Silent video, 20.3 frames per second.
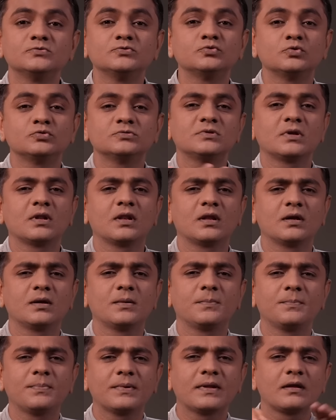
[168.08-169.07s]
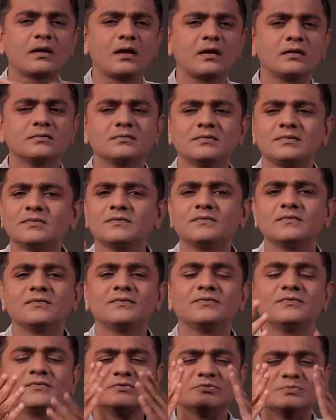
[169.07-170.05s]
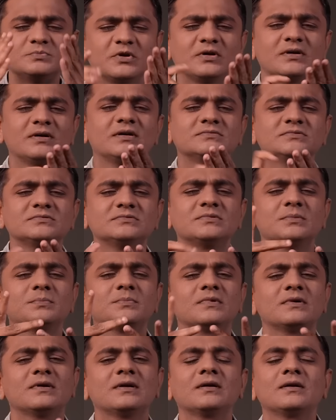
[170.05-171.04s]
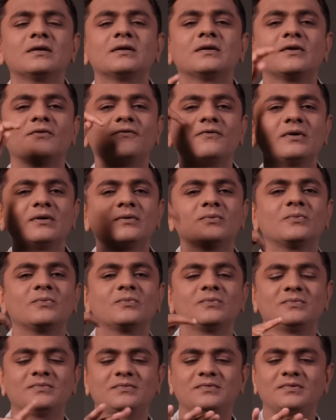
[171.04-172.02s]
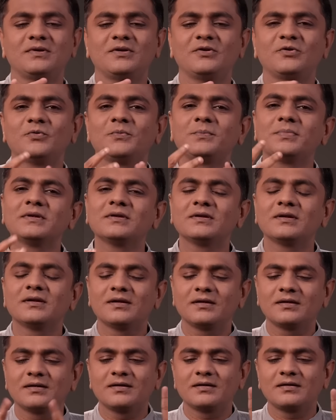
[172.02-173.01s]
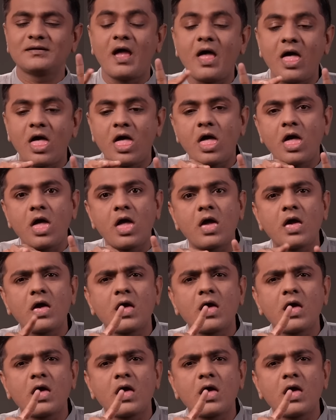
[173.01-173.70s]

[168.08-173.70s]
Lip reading: While social media apps with the features of autoplay videos are banned,